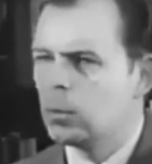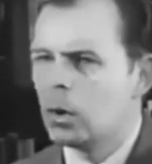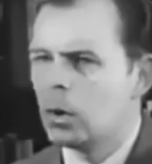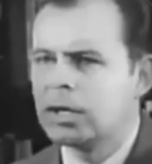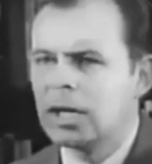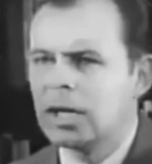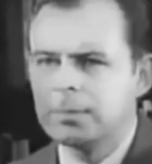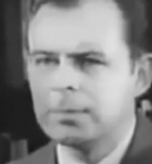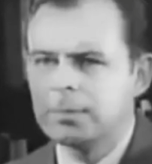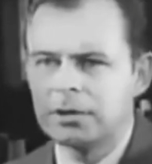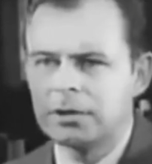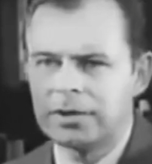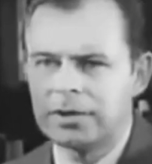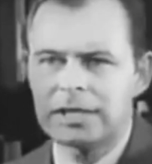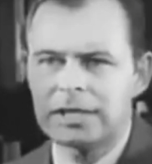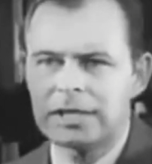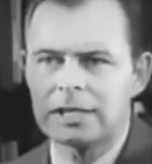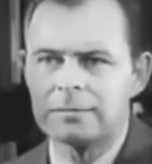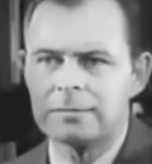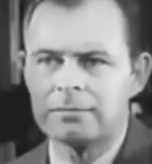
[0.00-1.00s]
And when he woke
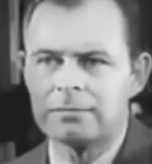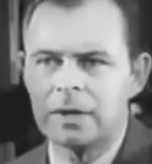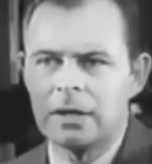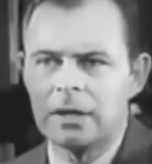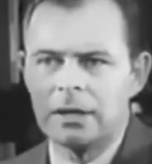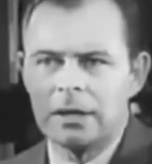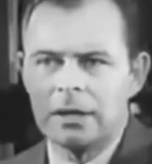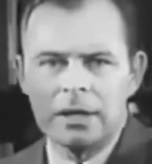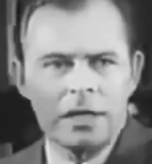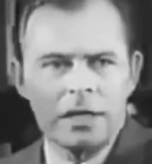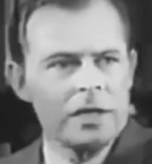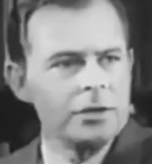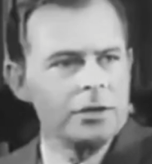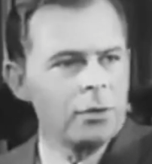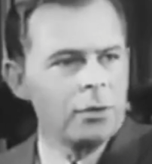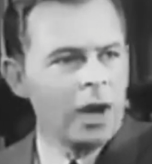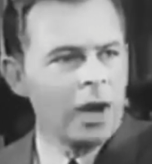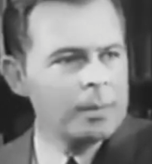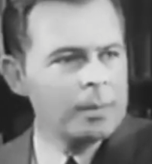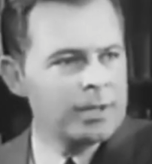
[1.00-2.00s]
up to this,
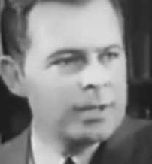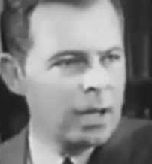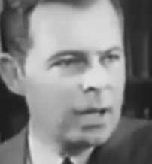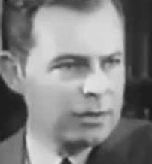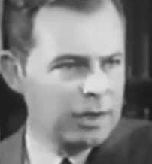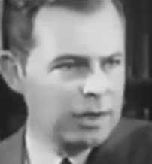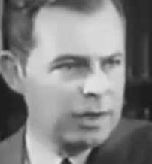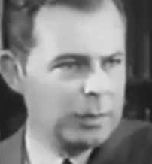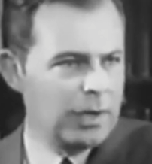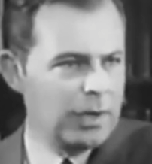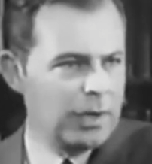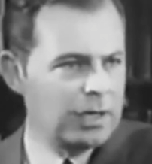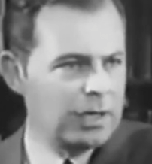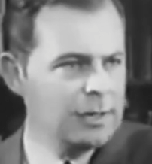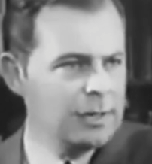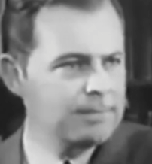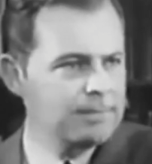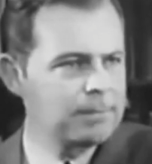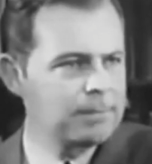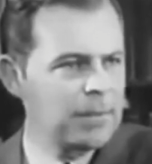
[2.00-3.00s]
he dropped out of the
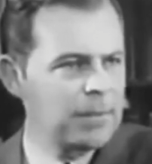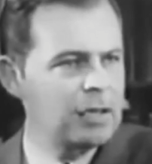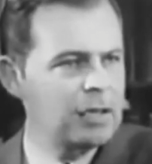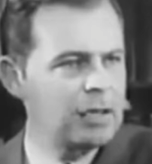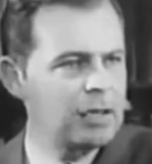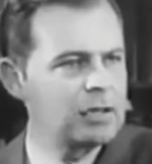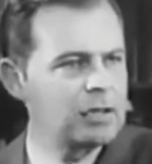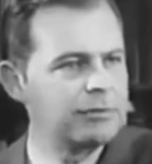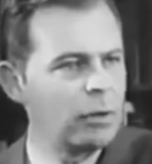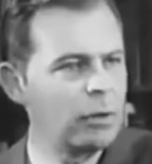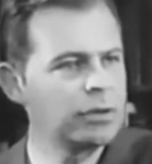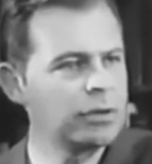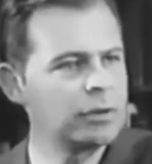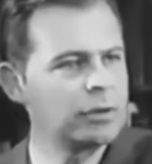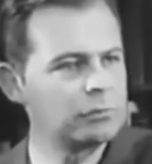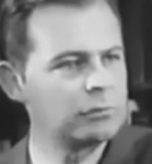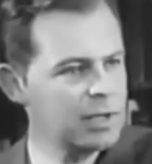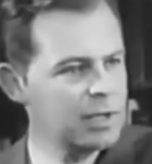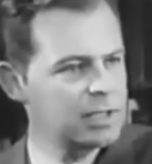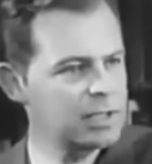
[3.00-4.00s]
party and
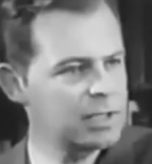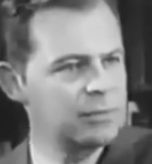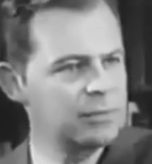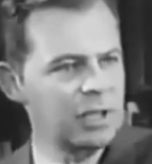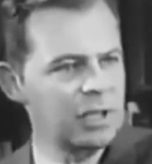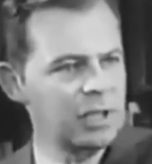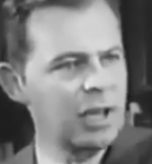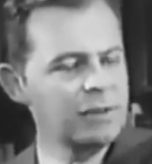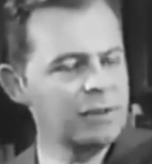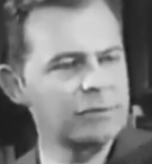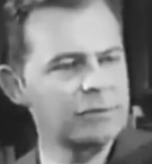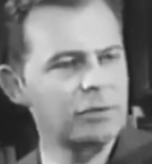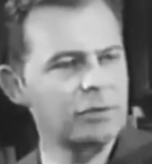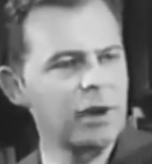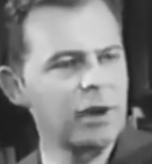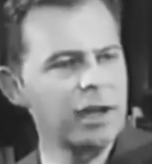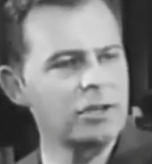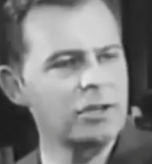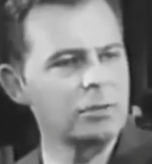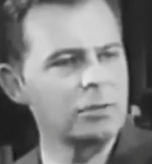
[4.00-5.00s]
devoted the rest of his
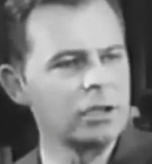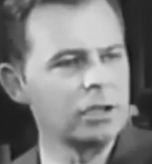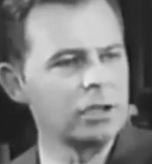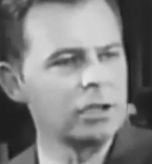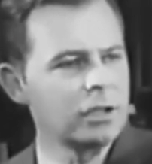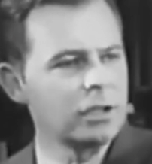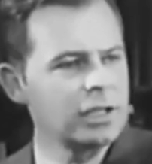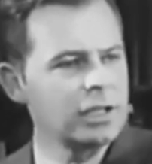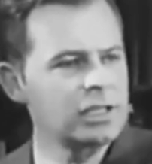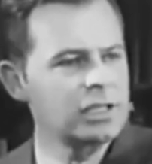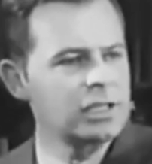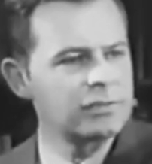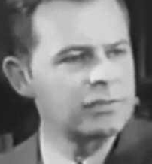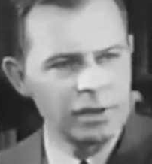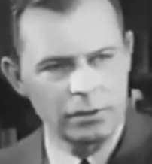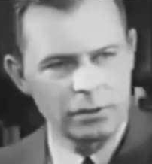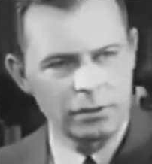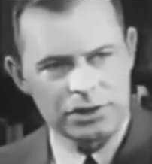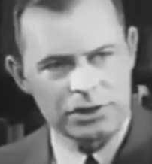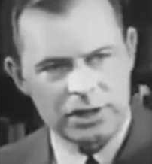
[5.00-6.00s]
life trying to alert
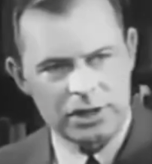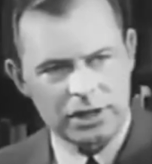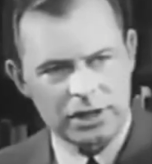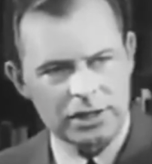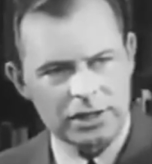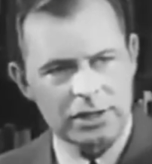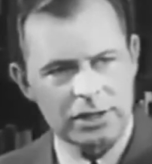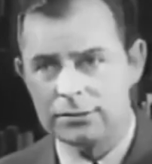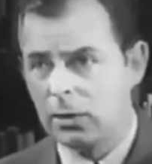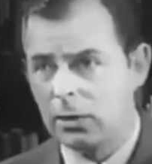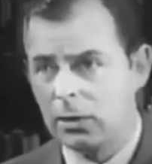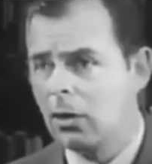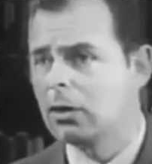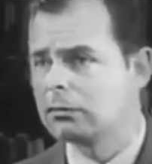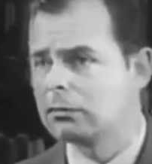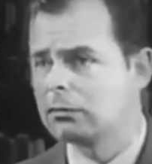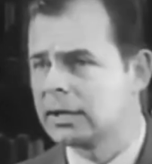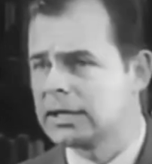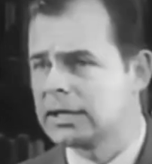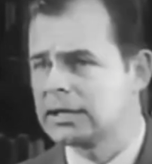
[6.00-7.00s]
his fellow citizens
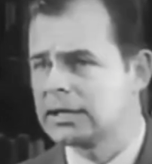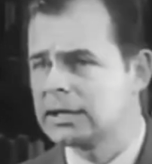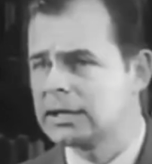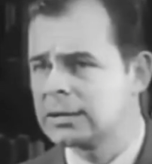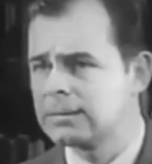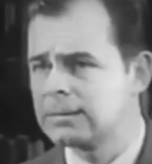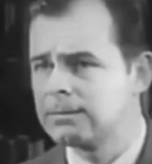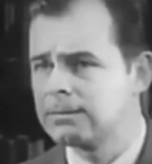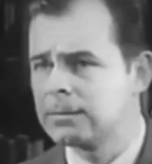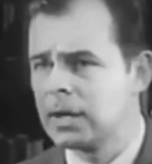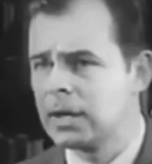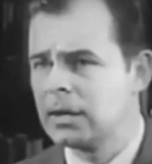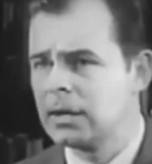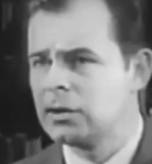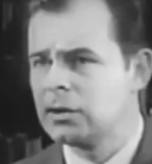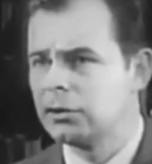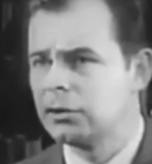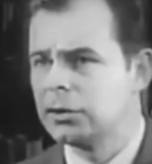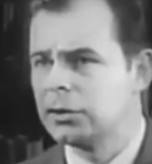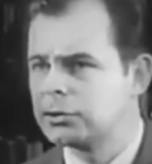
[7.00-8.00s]
of all races
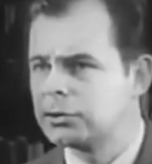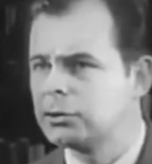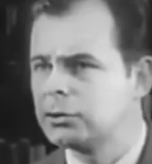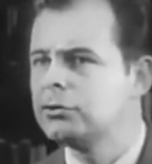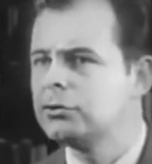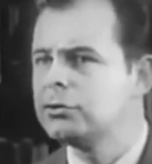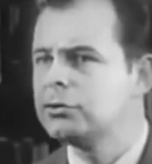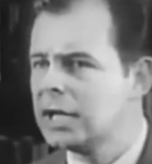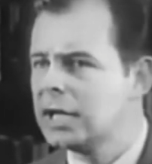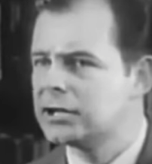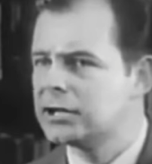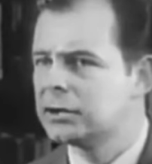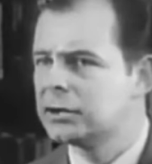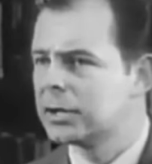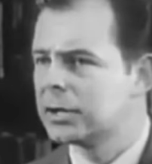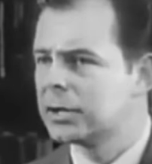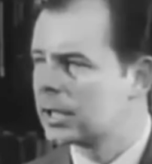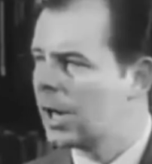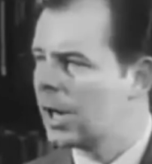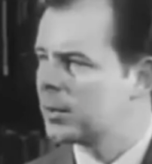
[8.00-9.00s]
to the true
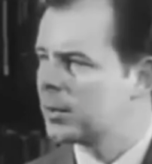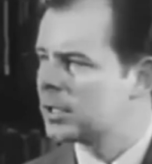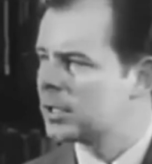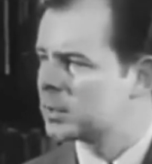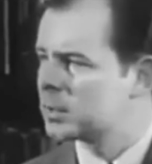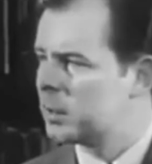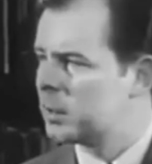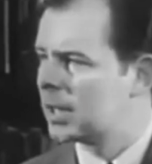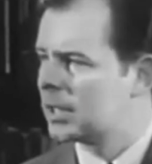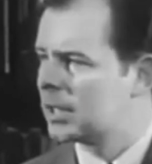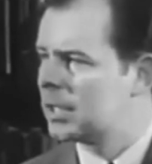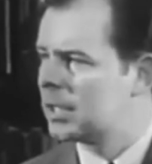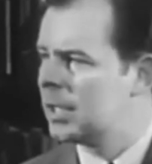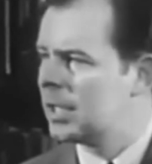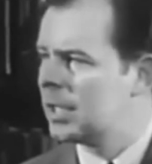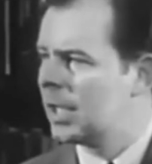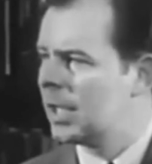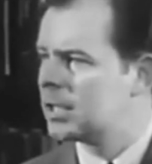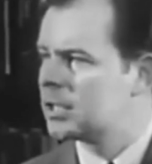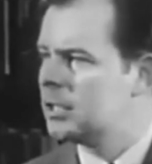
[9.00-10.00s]
nature of the Communist
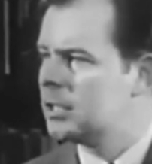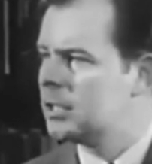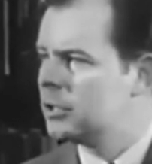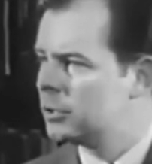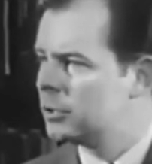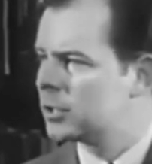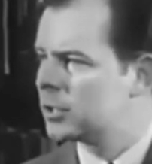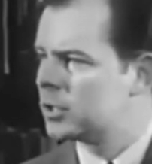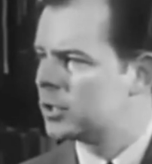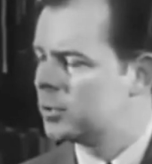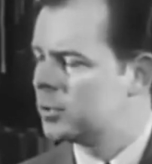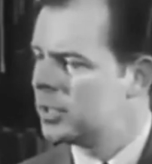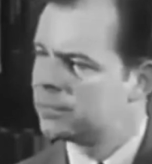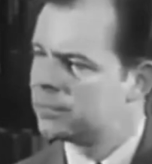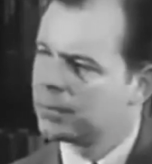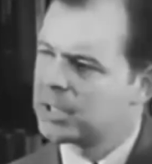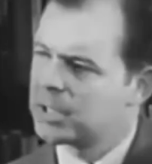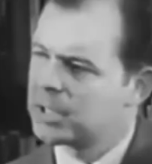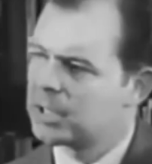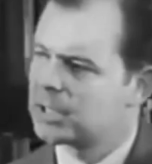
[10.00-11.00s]
Party as he knew
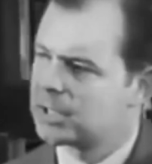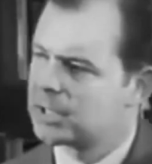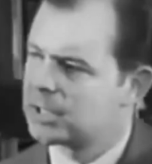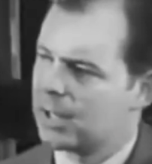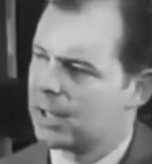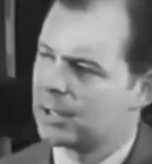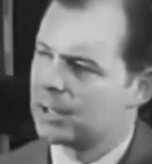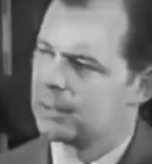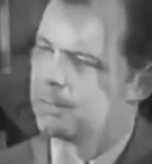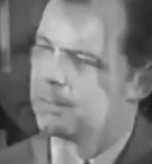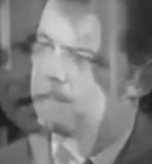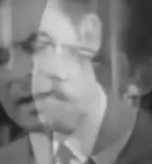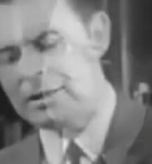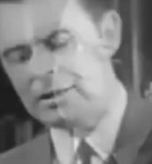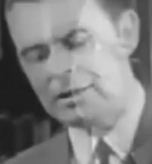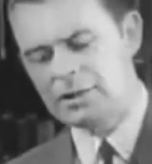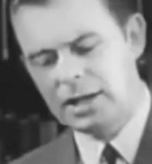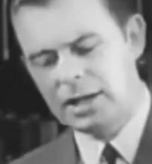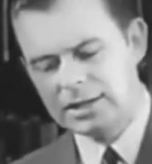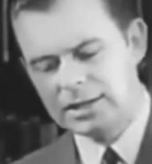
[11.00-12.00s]
it to be from the
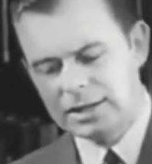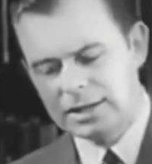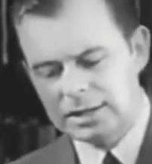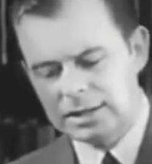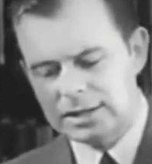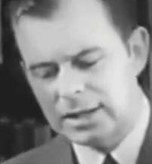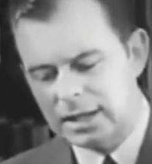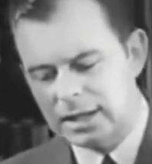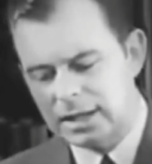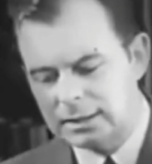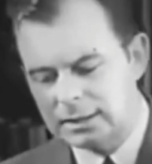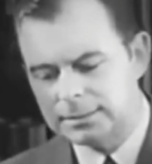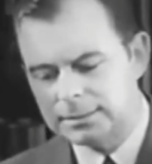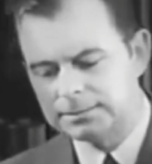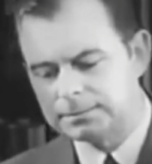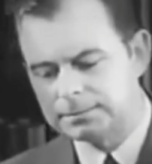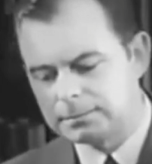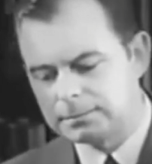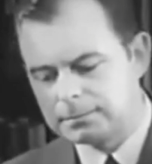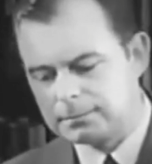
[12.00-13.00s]
inside. Manning Johnson
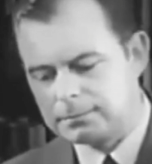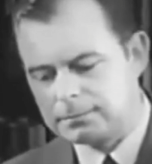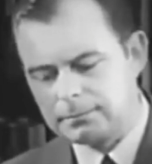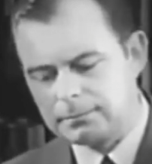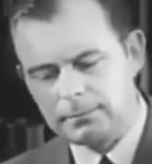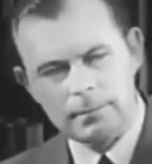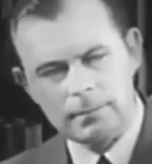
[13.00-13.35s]
said,